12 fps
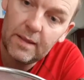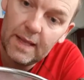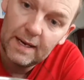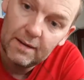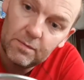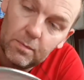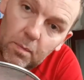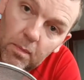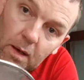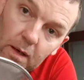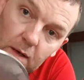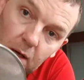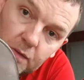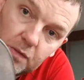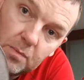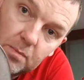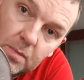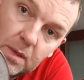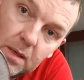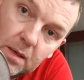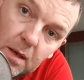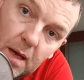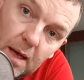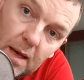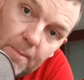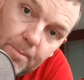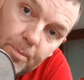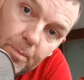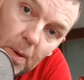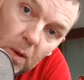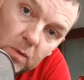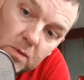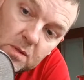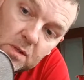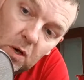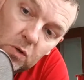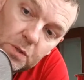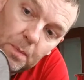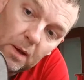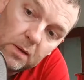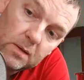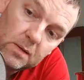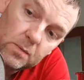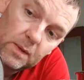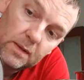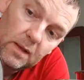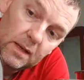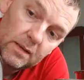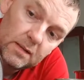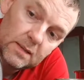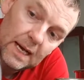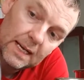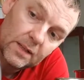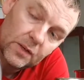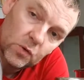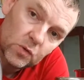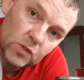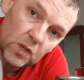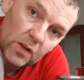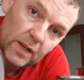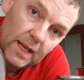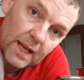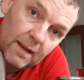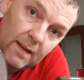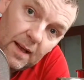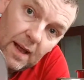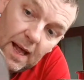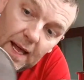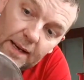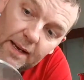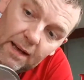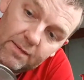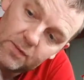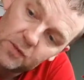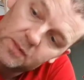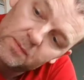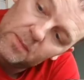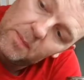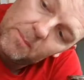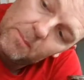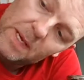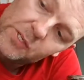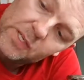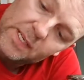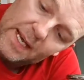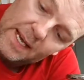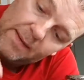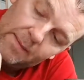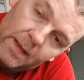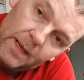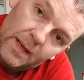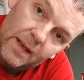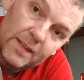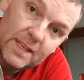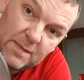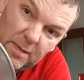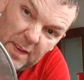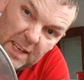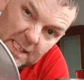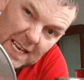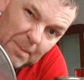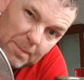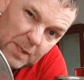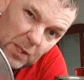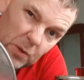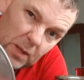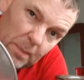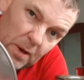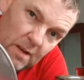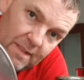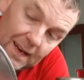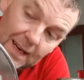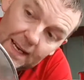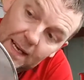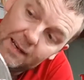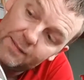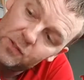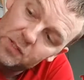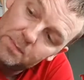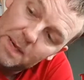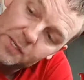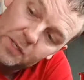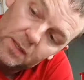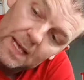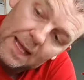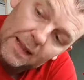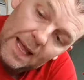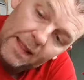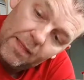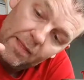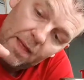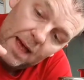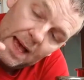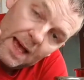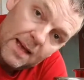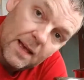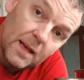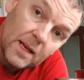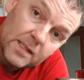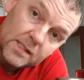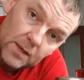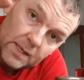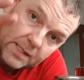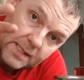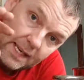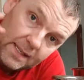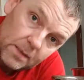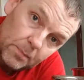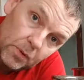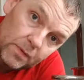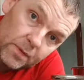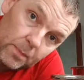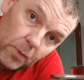then I've got some bolts, coach bolts, and tied the nuts on there, and I've just measured it. This fits absolutely perfectly, and I've just measured that length there, so it sits above the